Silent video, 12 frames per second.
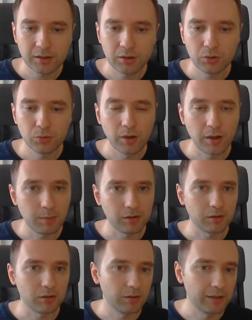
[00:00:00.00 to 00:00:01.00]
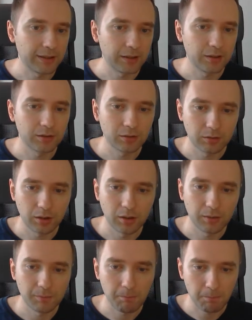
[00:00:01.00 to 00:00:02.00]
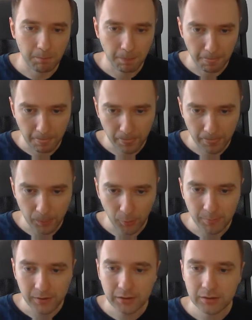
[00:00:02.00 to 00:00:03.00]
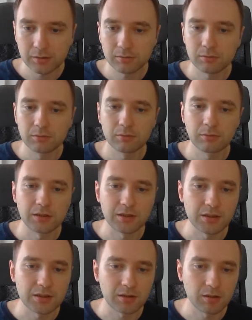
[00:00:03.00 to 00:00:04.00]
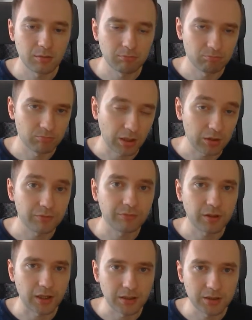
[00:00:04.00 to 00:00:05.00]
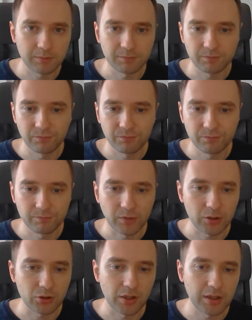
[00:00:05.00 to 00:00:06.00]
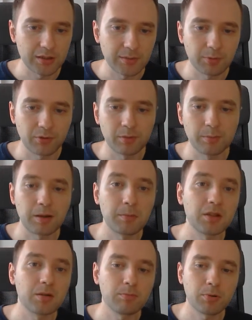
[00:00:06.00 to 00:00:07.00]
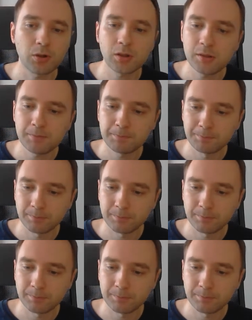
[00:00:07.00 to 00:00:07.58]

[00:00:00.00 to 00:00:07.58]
a new Emitter Link topic. This is kind of custom functionality provided by Emitter Broker.